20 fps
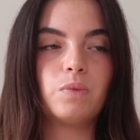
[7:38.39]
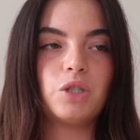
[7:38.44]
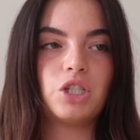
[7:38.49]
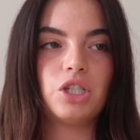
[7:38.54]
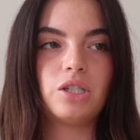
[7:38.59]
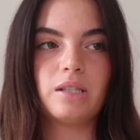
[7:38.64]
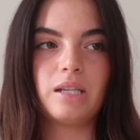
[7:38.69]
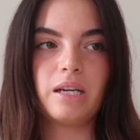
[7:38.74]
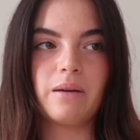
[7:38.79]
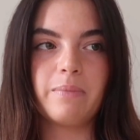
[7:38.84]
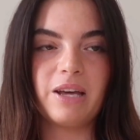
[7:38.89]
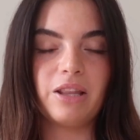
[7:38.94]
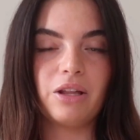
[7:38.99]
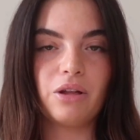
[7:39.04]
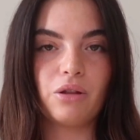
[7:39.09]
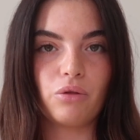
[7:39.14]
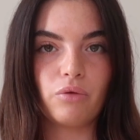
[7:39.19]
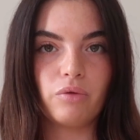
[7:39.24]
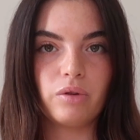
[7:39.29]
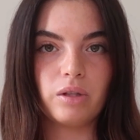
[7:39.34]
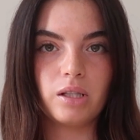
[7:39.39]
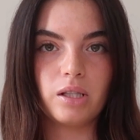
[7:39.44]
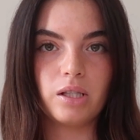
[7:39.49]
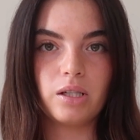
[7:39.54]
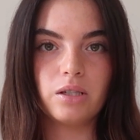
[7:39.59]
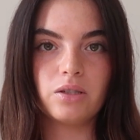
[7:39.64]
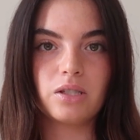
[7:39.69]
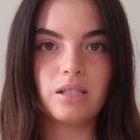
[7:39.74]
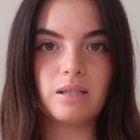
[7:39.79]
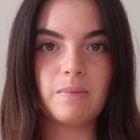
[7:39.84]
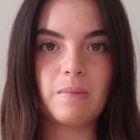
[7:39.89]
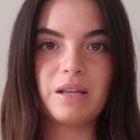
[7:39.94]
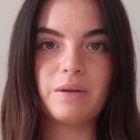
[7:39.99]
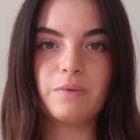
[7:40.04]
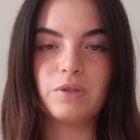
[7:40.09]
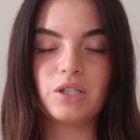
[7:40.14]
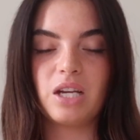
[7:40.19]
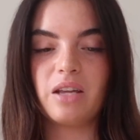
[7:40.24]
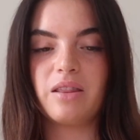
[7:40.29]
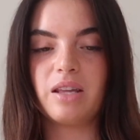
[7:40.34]
which is like about like 3 liters or something,
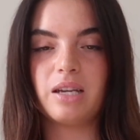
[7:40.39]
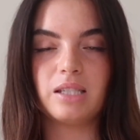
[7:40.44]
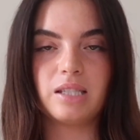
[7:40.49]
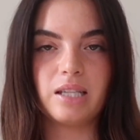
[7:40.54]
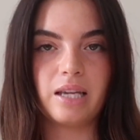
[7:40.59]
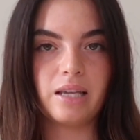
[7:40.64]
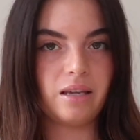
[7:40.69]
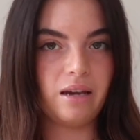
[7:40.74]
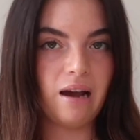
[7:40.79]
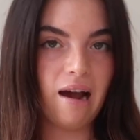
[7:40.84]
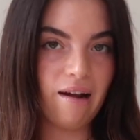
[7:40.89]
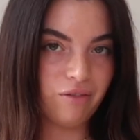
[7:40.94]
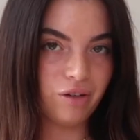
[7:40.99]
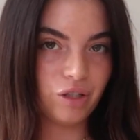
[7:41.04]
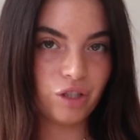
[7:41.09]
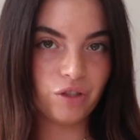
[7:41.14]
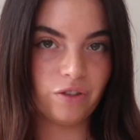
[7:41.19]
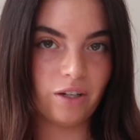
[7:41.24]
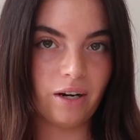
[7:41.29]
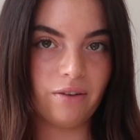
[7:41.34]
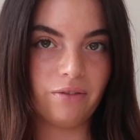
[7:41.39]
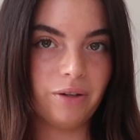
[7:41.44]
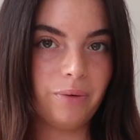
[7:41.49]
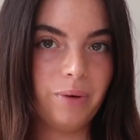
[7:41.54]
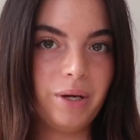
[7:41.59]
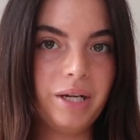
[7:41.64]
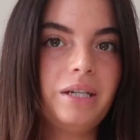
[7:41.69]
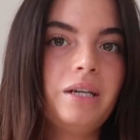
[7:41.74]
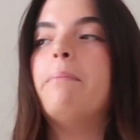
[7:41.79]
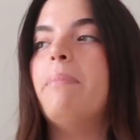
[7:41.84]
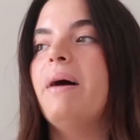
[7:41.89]
which I think is like the average for everyone.